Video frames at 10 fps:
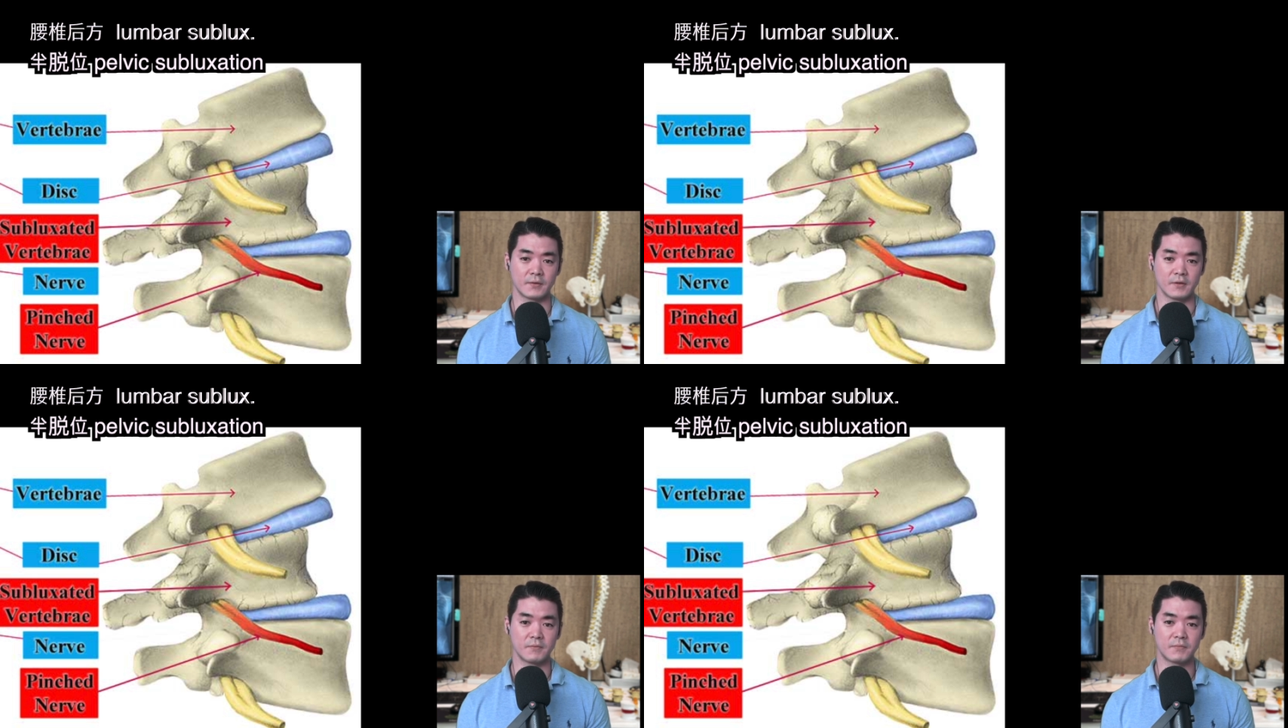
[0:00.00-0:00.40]

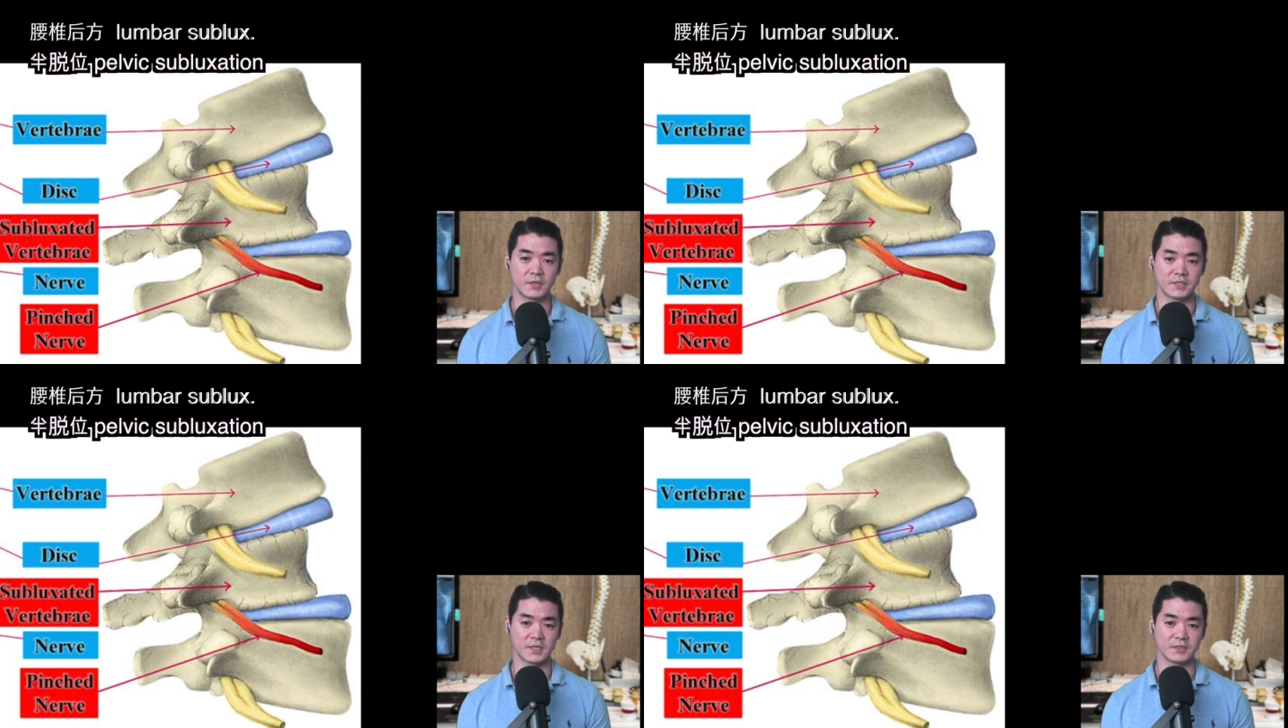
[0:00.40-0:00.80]
the
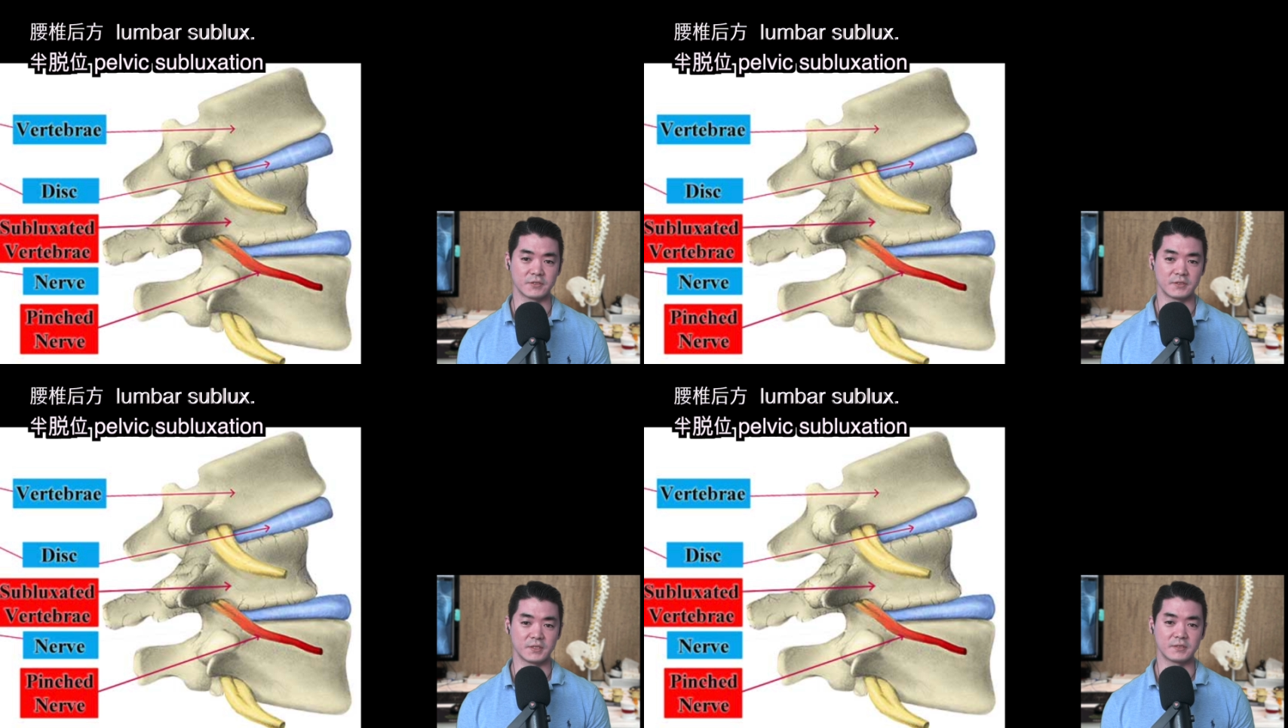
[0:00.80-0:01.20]
lumbar
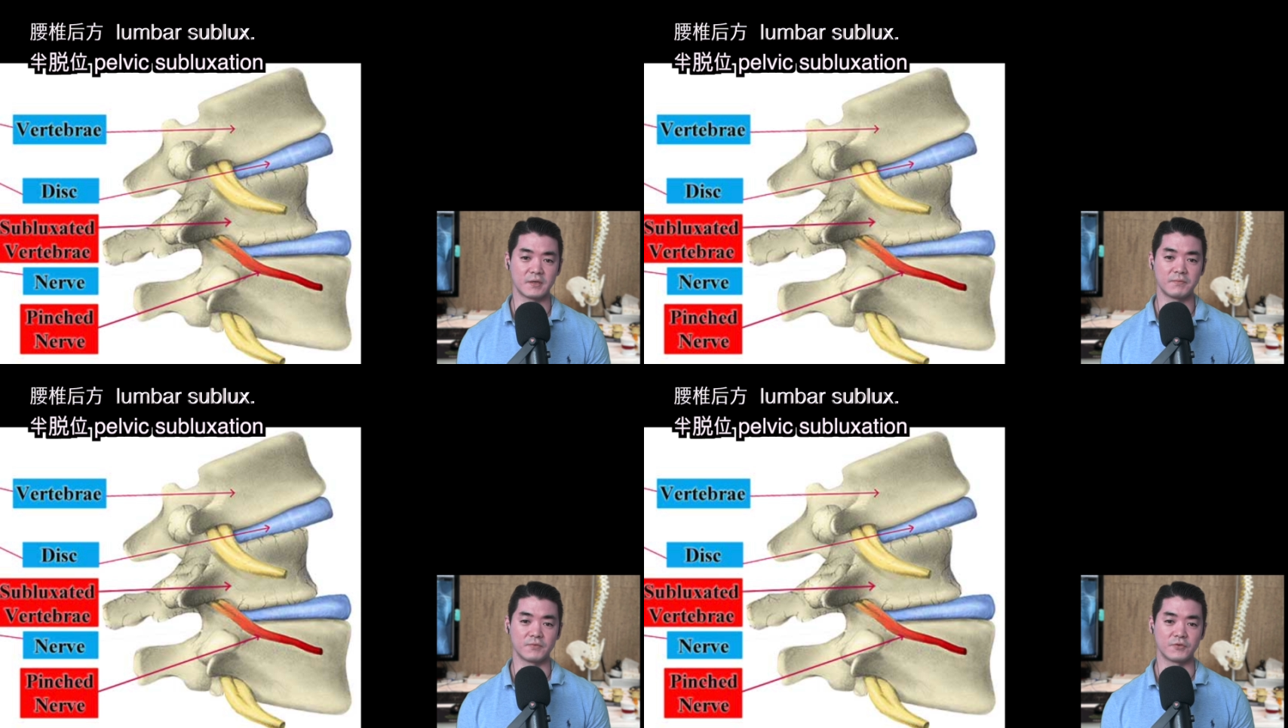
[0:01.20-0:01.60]
extension
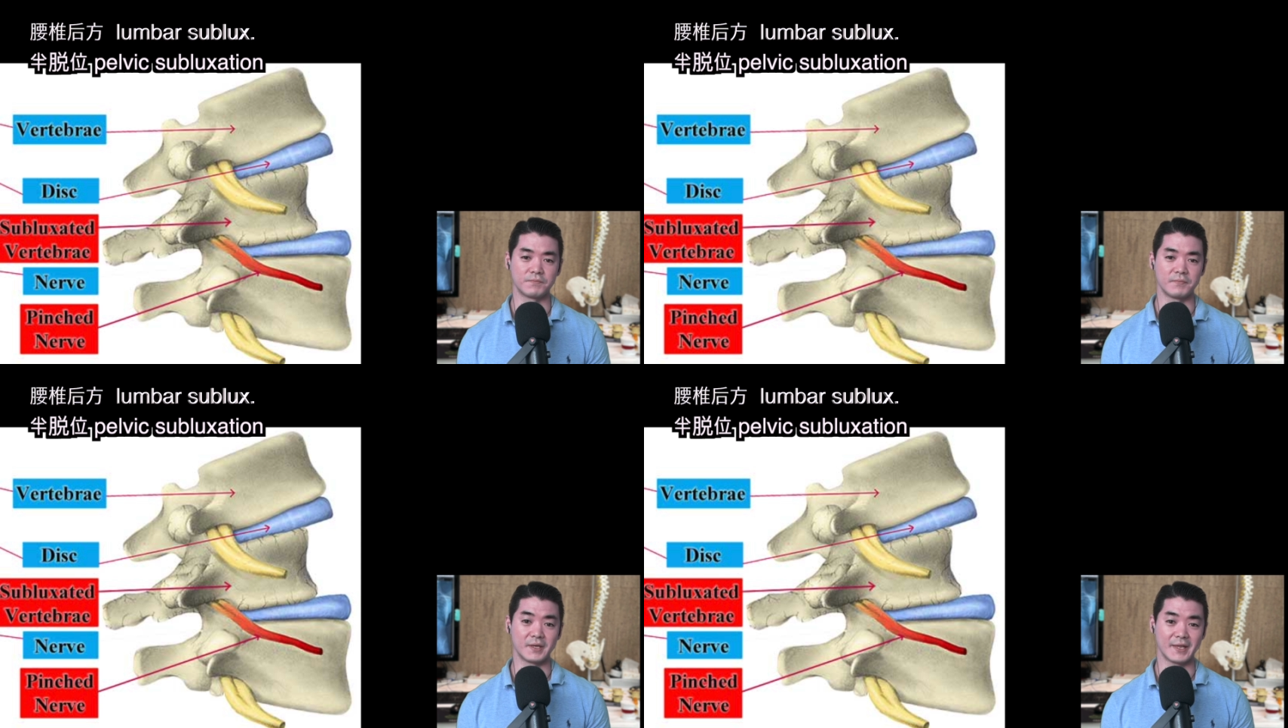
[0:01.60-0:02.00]
itself
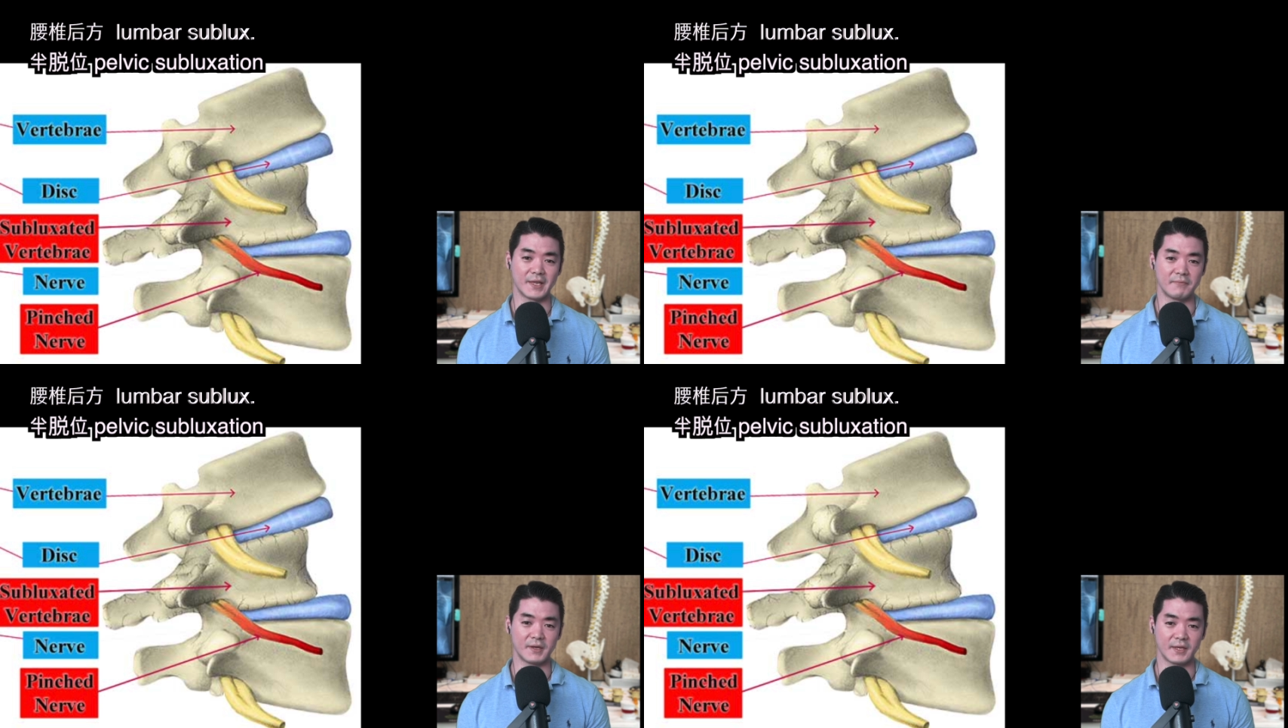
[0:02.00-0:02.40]
would be
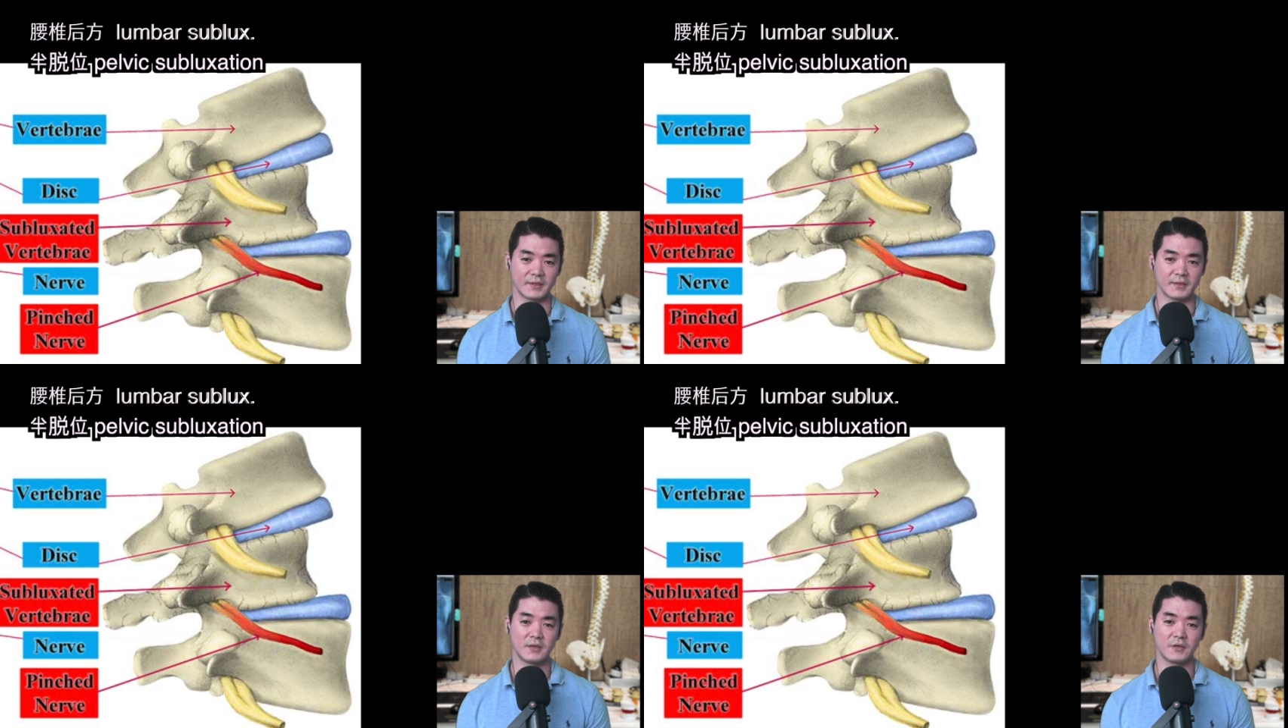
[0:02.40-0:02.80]

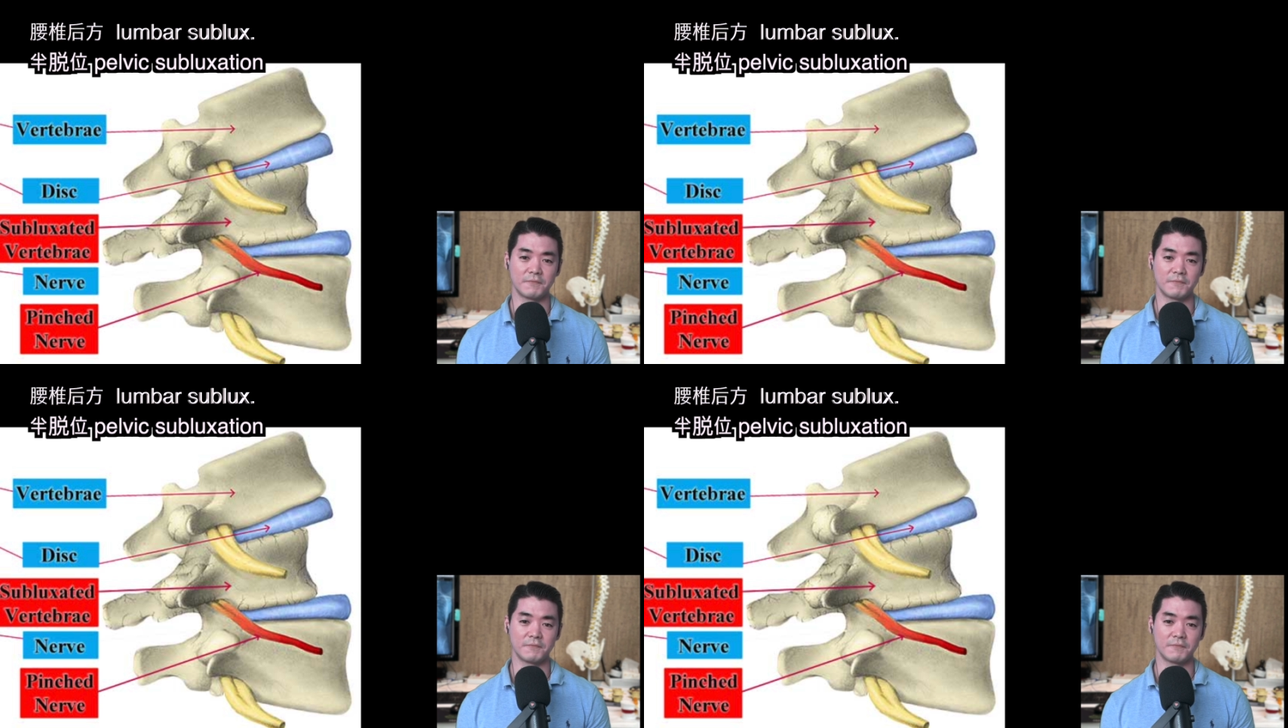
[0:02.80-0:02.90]
limited.